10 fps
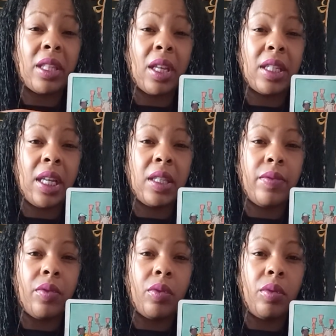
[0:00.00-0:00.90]

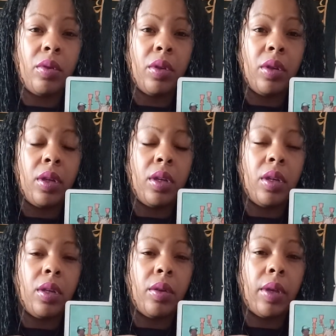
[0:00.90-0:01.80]
successful,
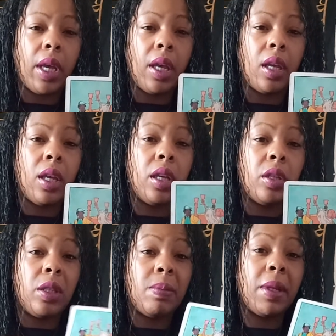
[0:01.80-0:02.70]
okay,
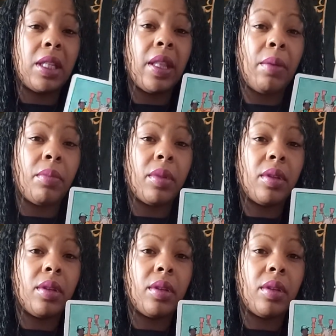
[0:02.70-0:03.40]
speak to them.